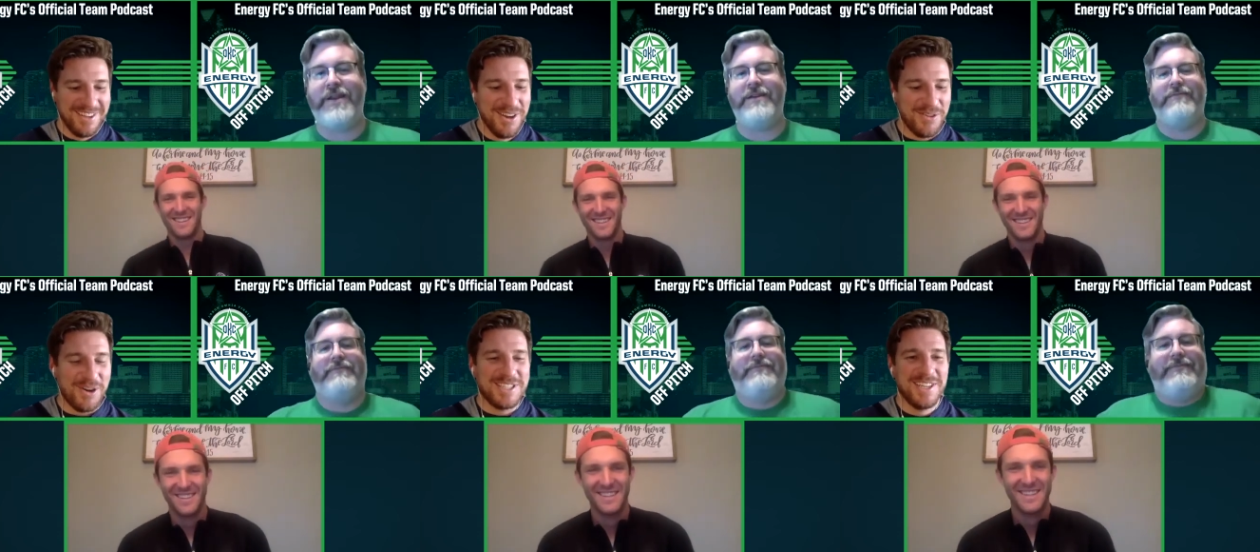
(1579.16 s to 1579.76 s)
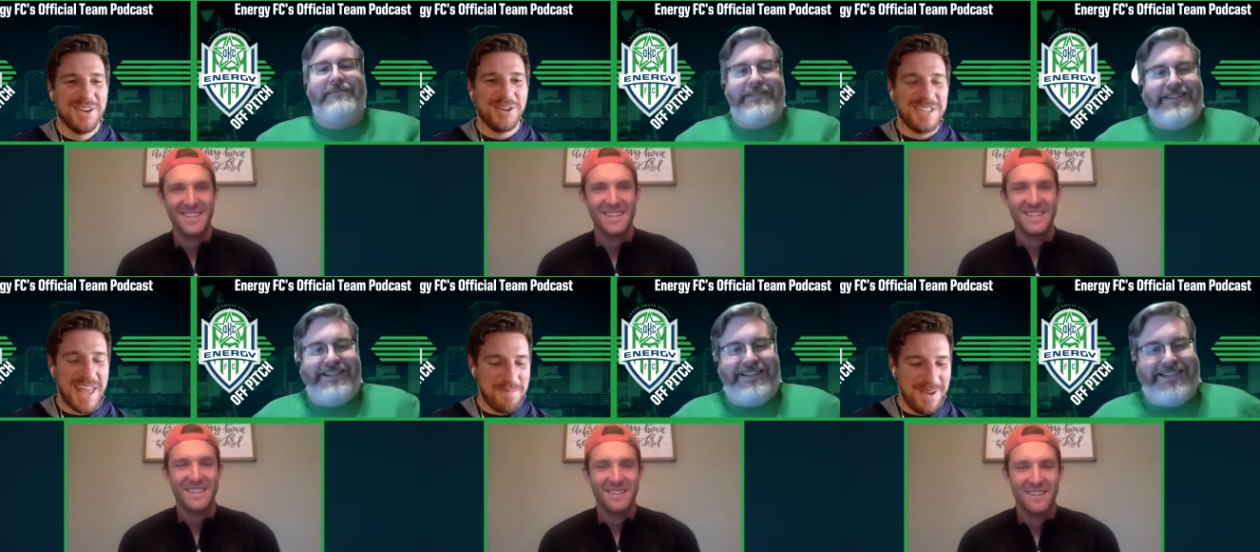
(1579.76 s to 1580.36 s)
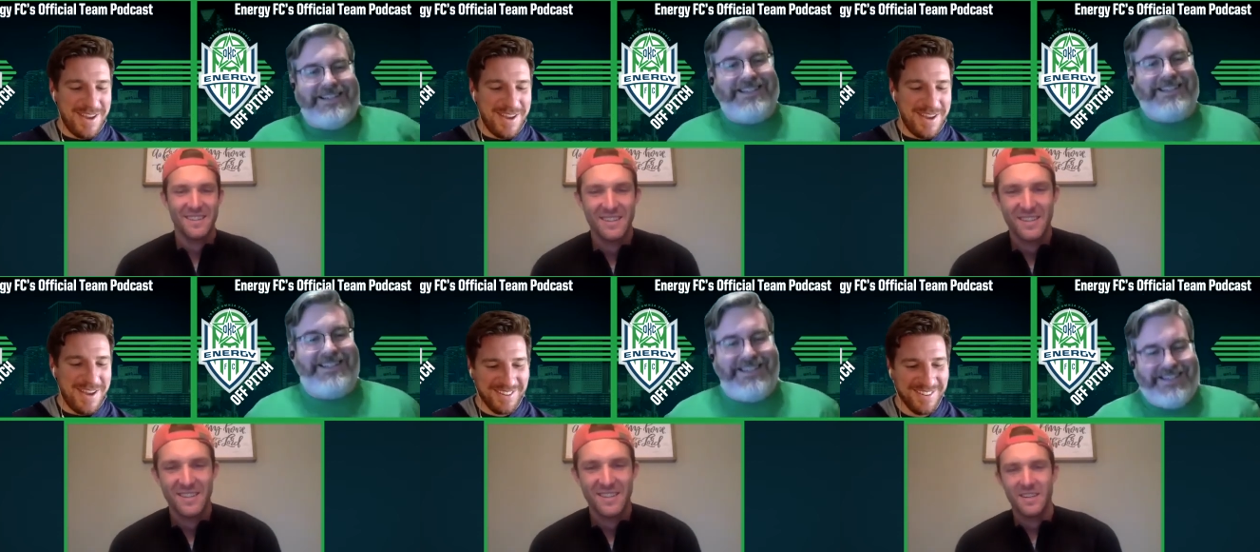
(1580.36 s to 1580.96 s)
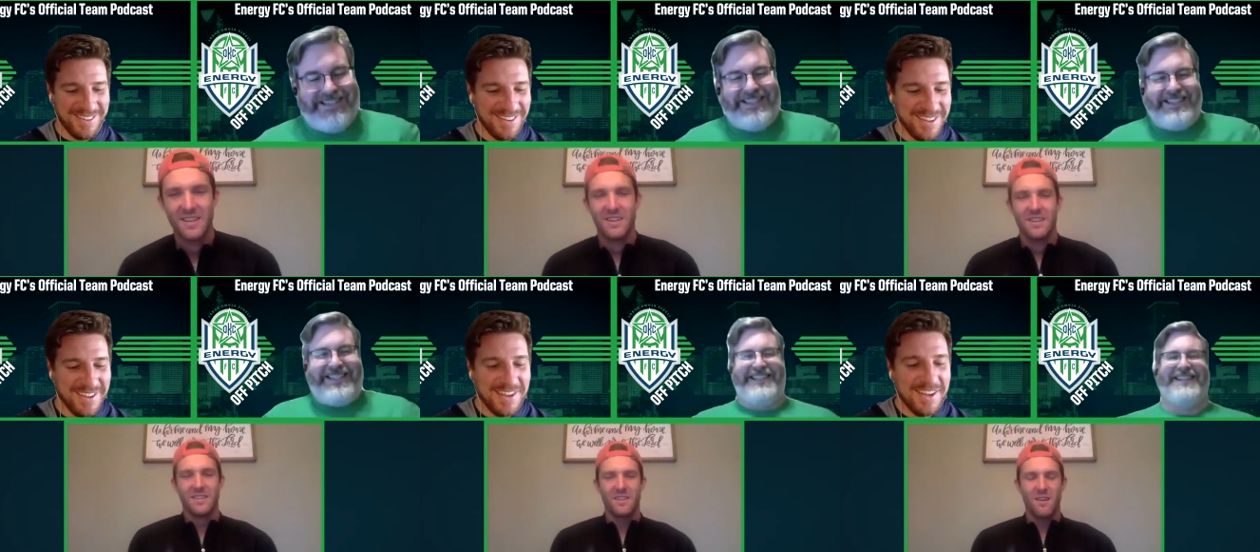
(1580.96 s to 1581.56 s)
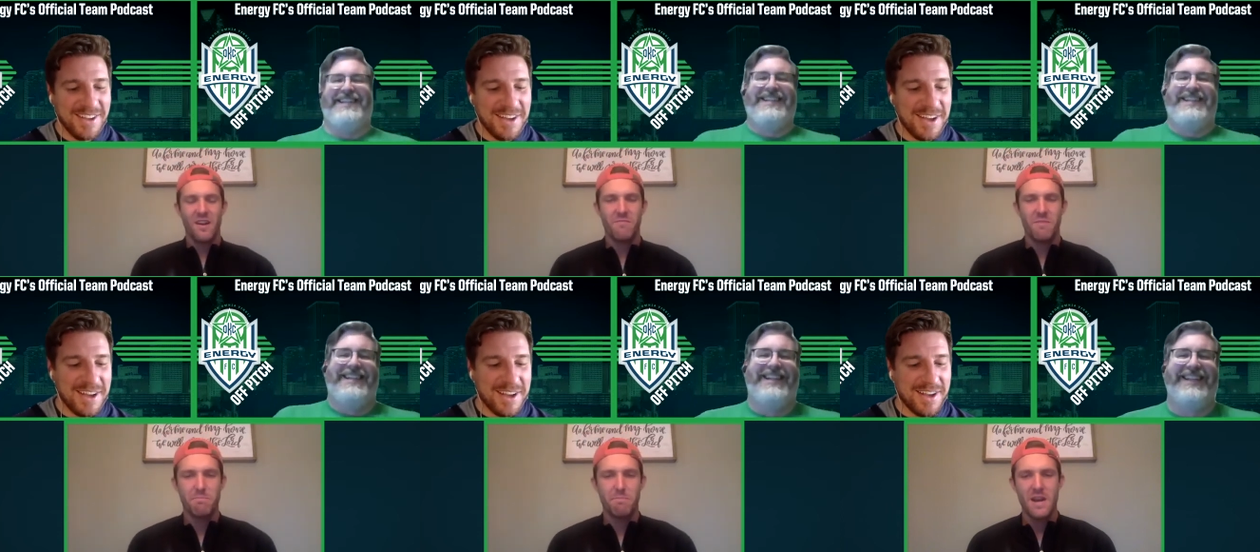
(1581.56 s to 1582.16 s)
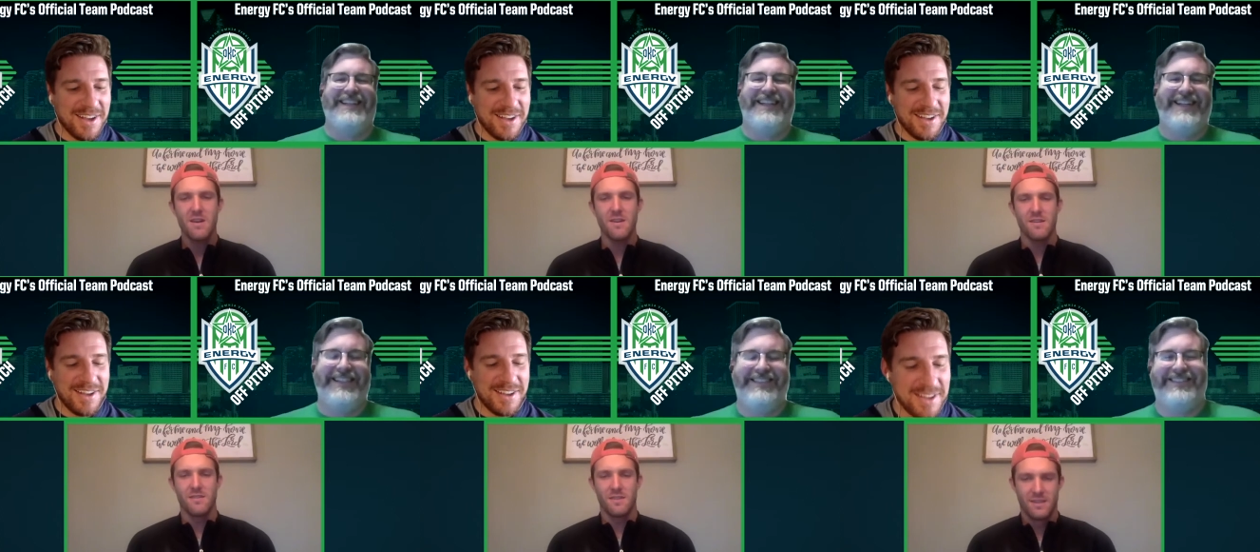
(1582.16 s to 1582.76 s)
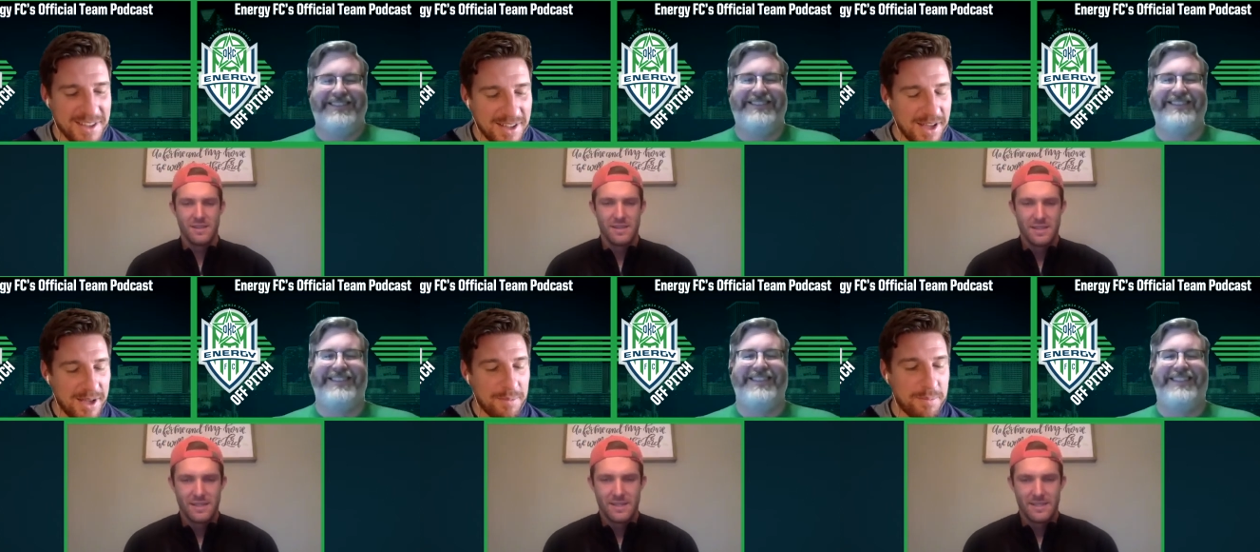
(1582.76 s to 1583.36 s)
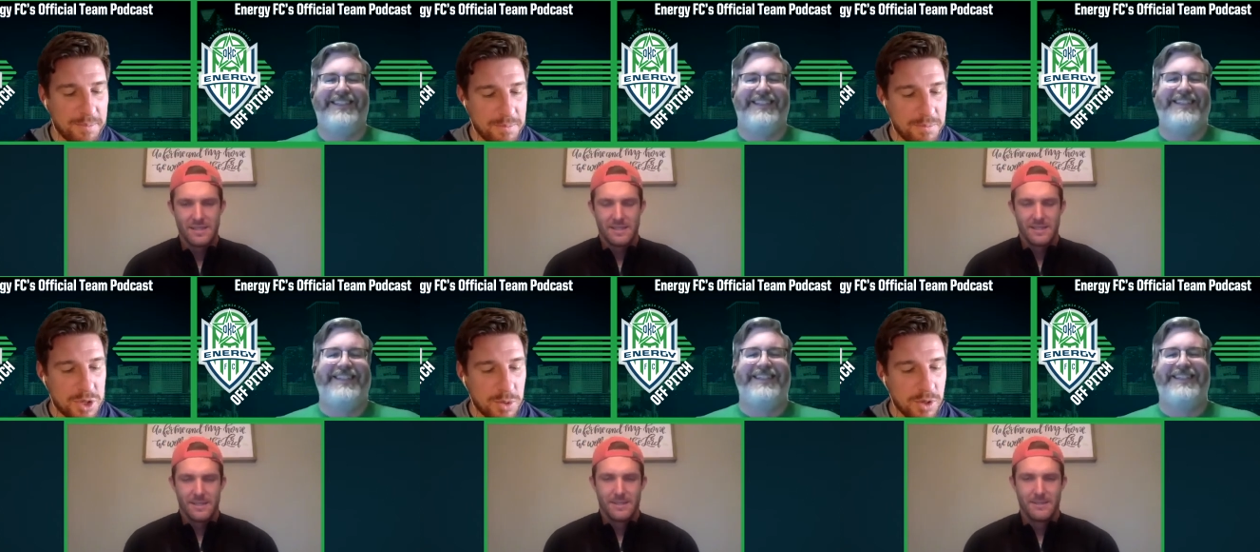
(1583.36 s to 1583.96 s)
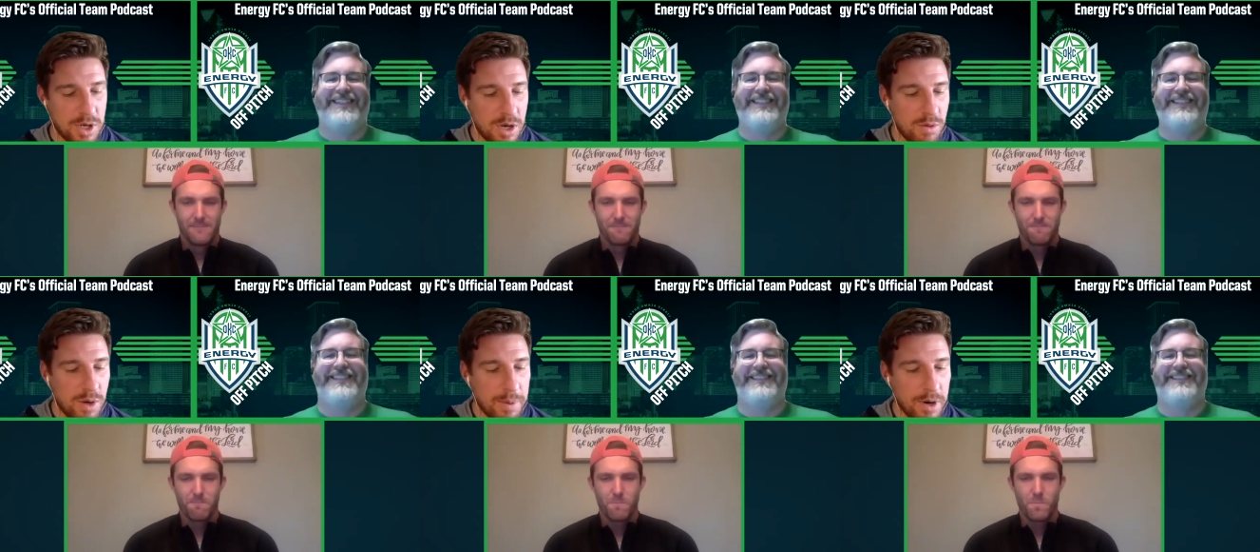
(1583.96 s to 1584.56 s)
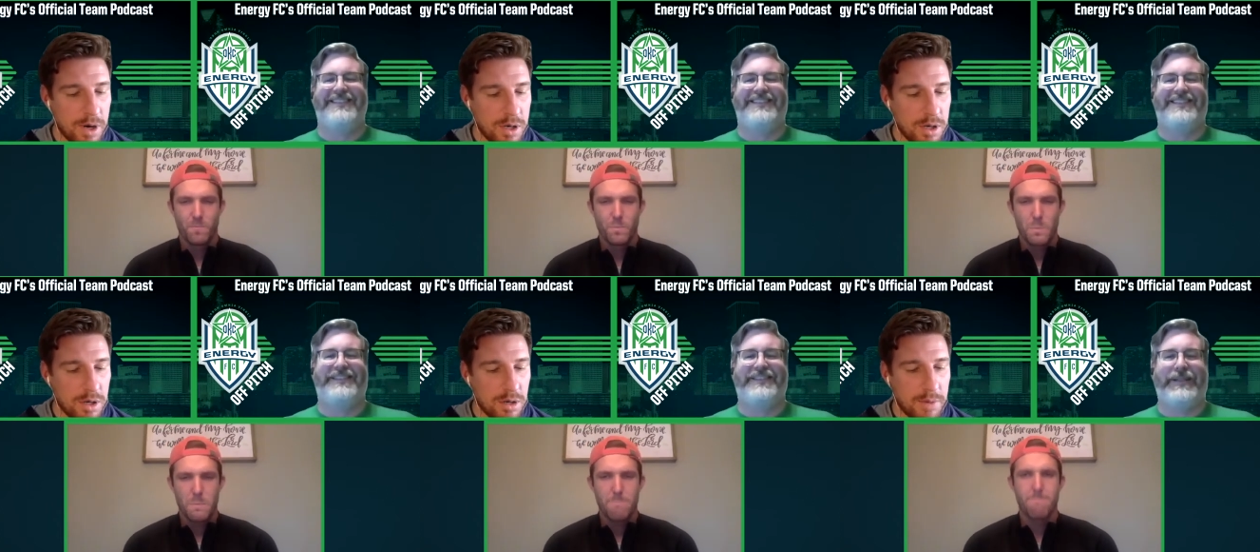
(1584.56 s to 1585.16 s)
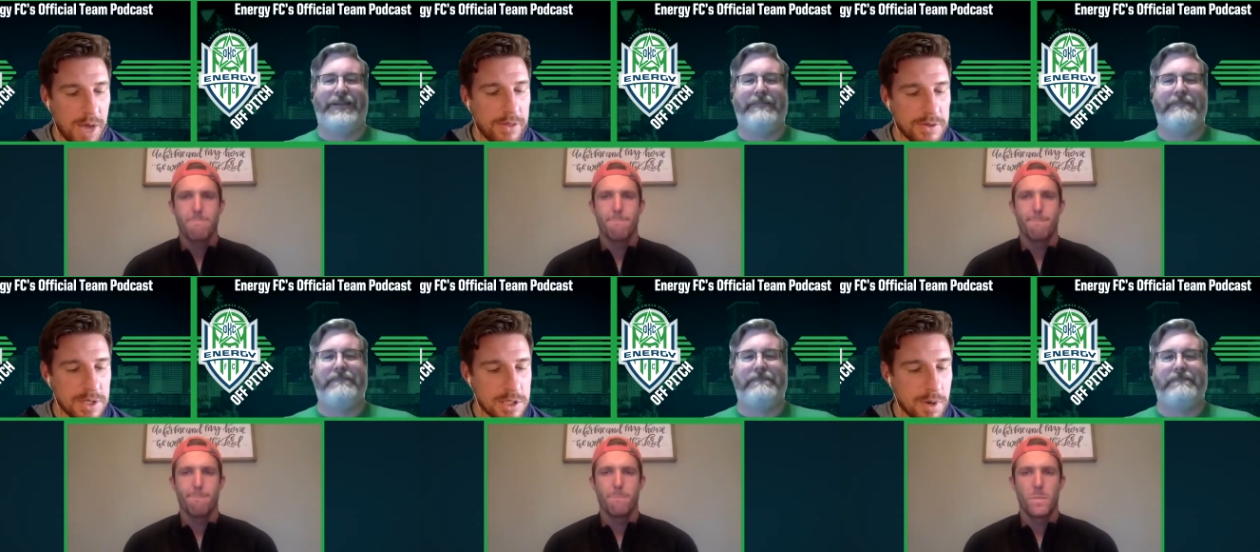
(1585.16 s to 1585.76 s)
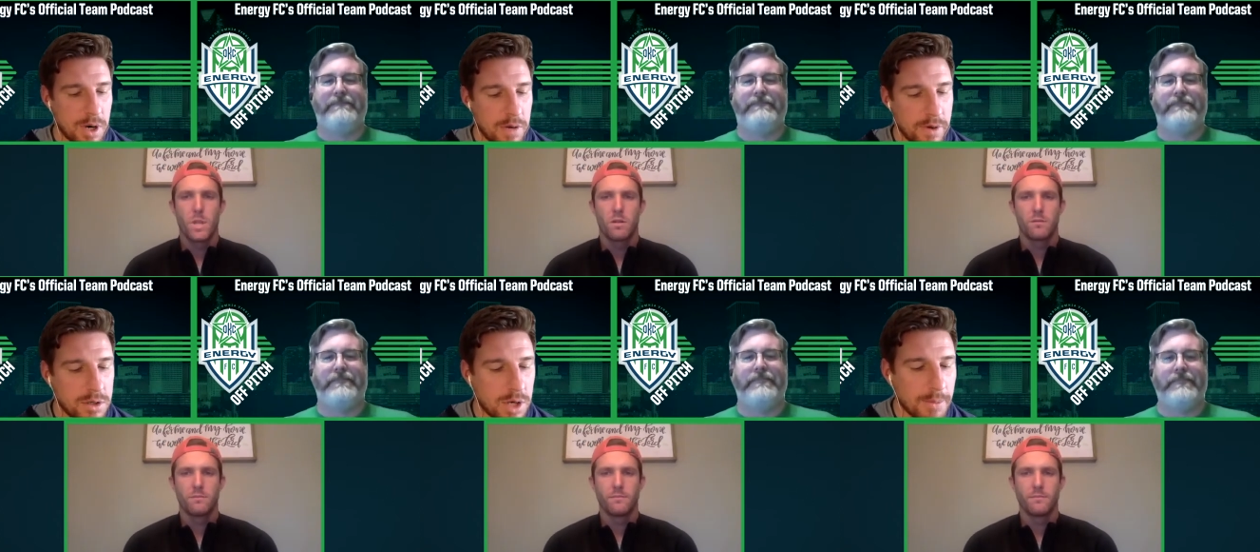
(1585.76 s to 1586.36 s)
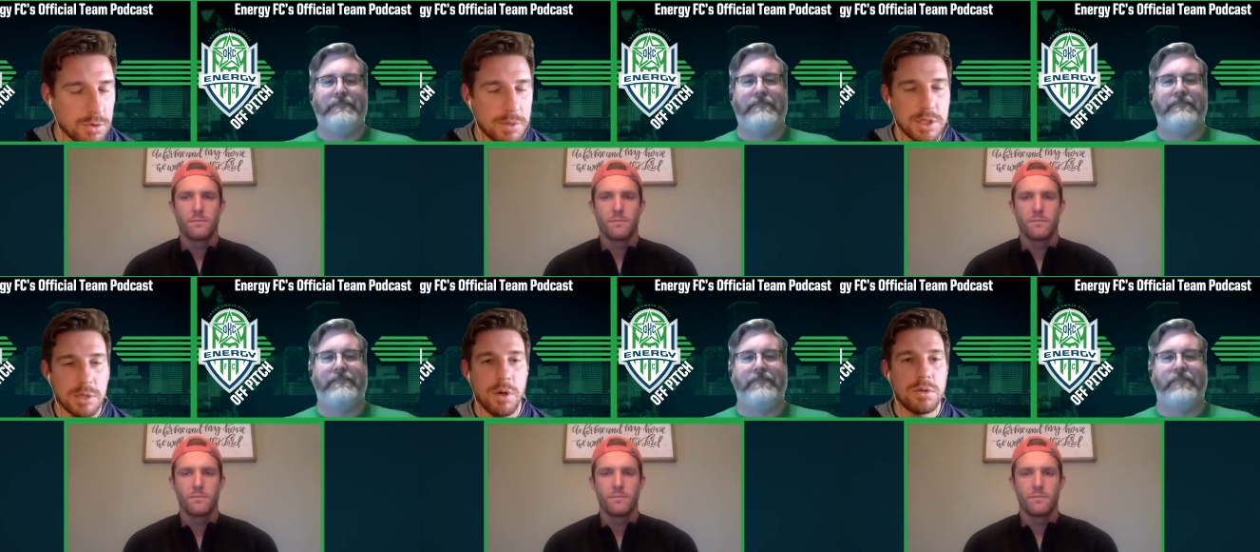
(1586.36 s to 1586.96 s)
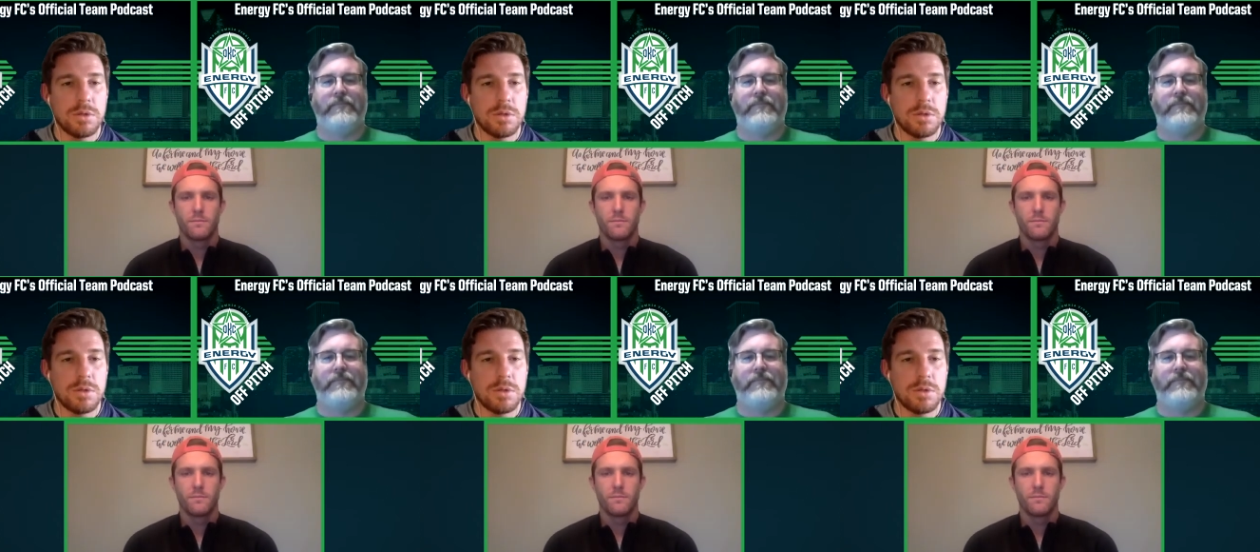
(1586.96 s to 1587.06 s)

Speaker 1: where's Where's that beer?
Speaker 2: You don't have my beer.
Speaker 1: Um, she wanted to know what part behind the scenes part of our jobs we are missing most